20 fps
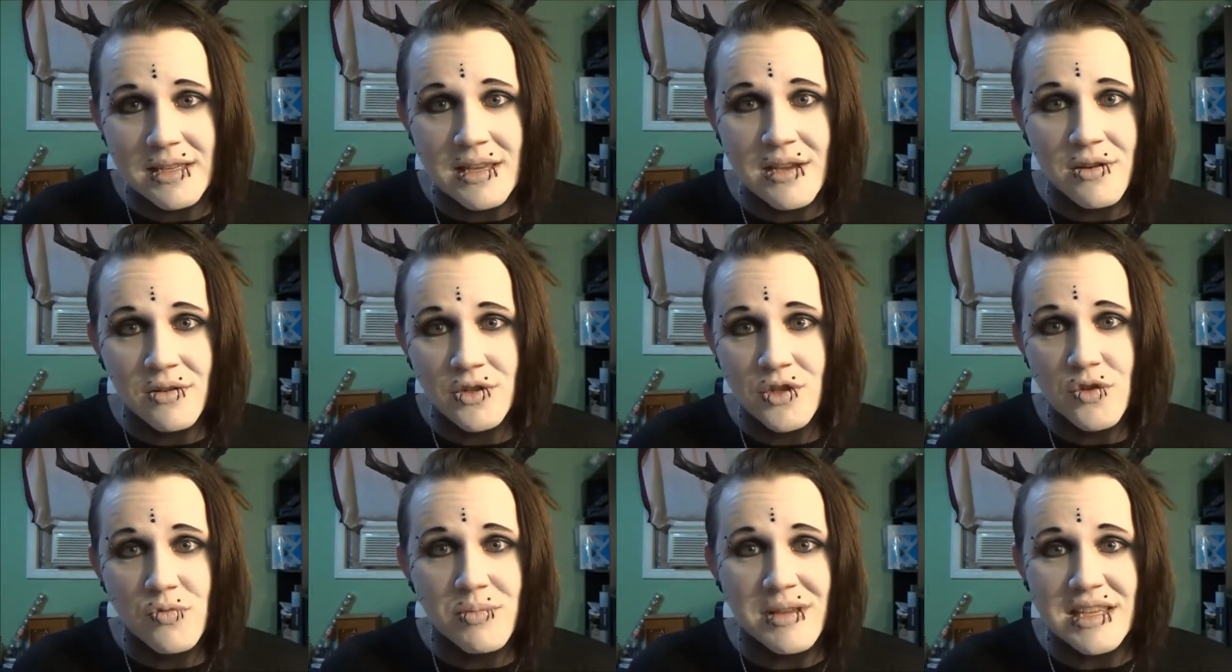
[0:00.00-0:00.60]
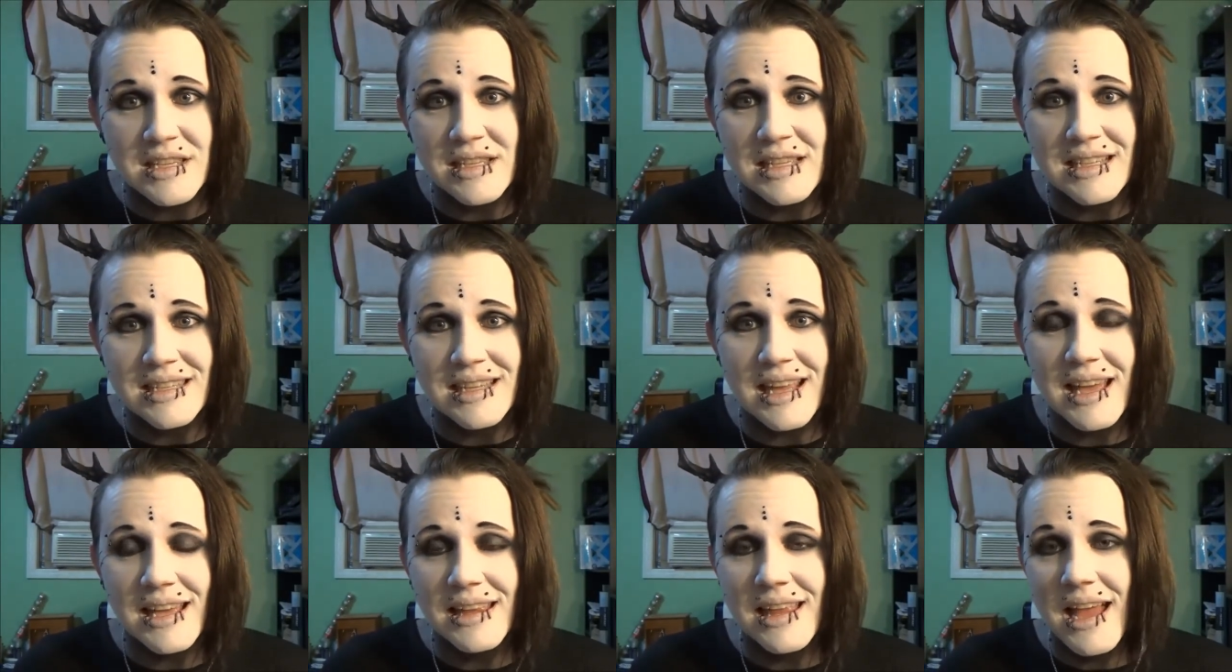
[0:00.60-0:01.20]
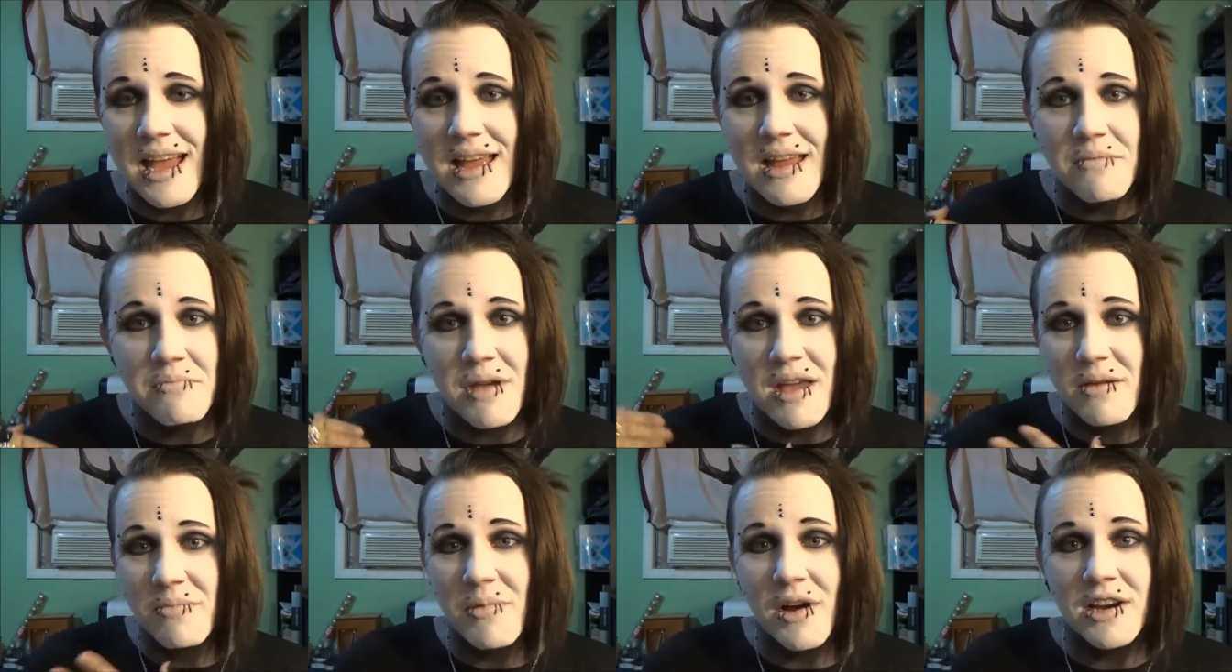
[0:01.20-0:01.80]
you know, do business like that and
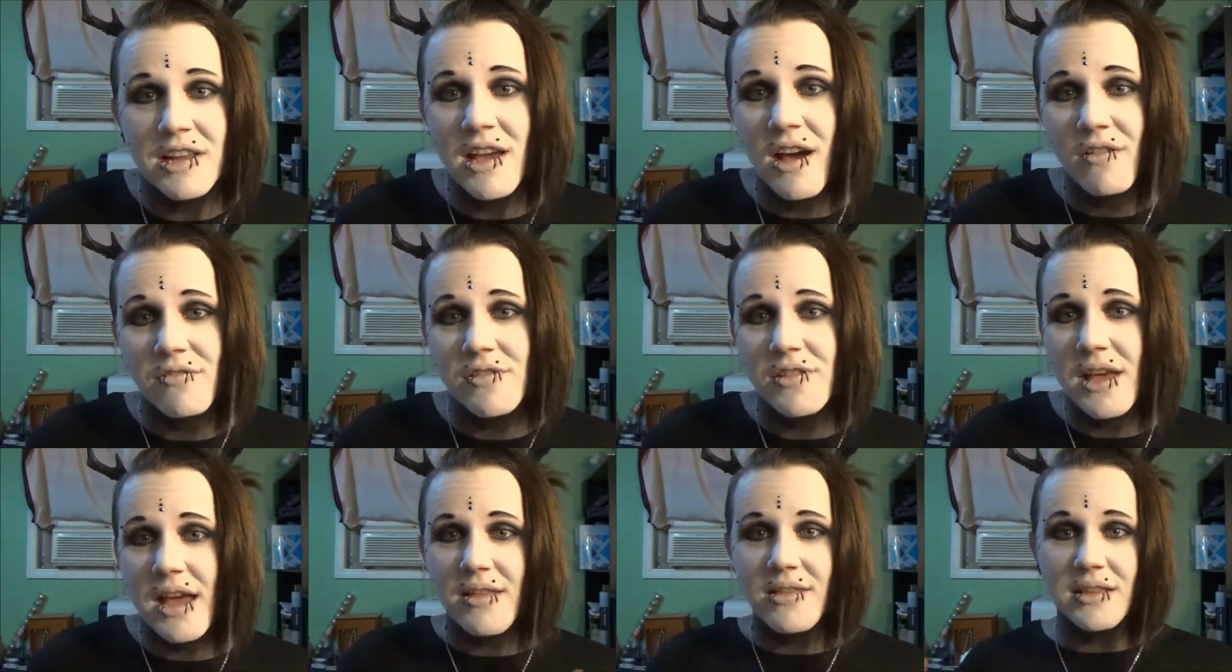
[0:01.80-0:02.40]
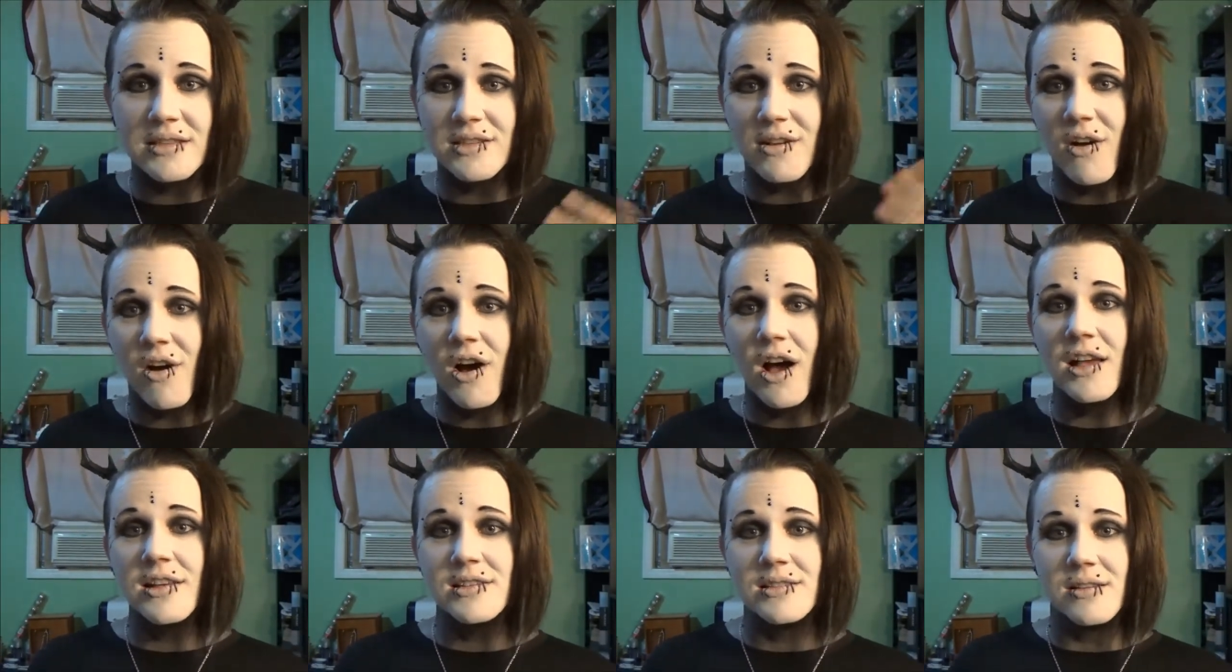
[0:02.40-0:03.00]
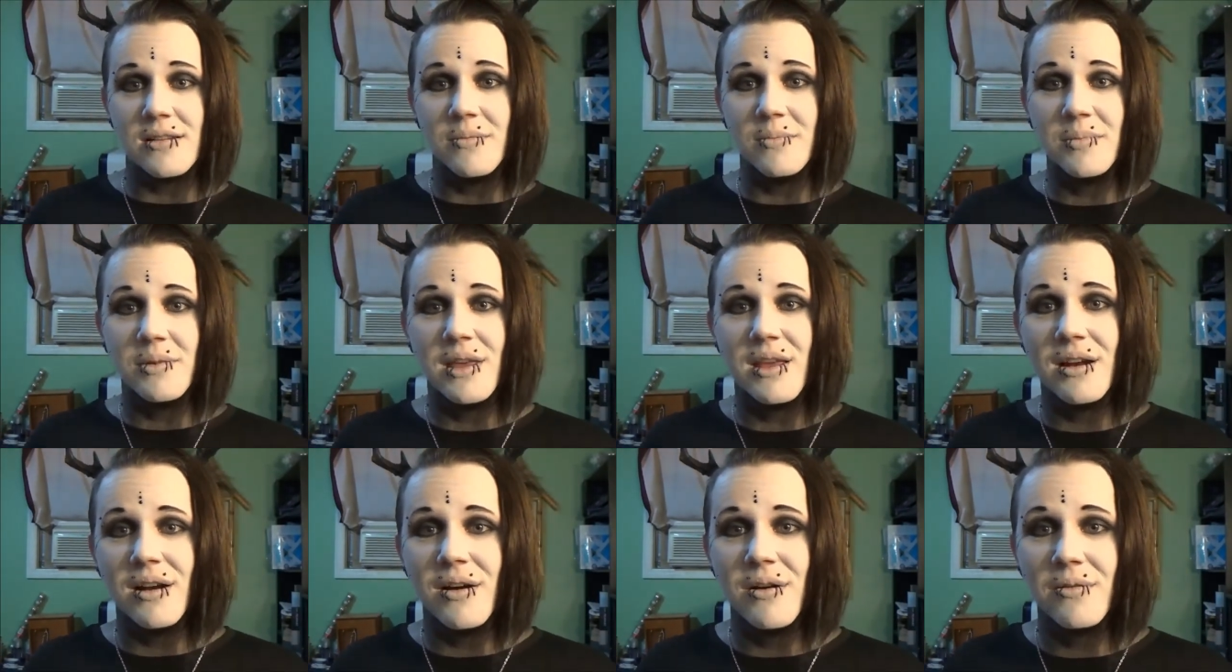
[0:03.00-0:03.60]
make money off of that, that's awesome,
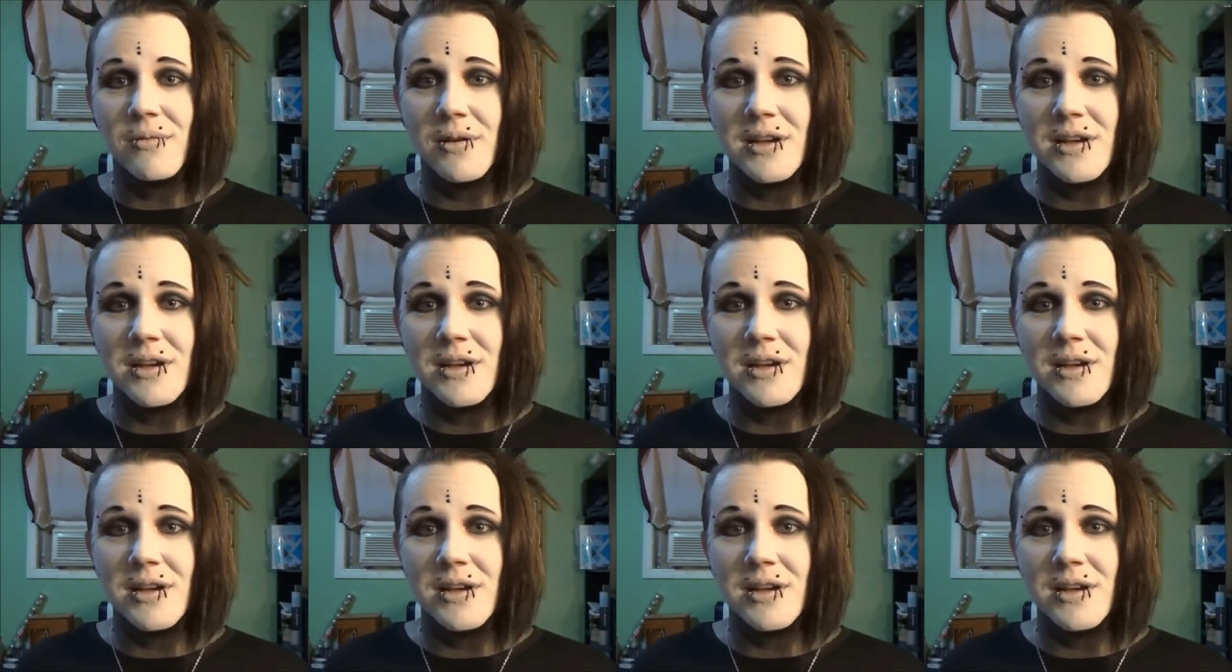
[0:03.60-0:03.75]
you know,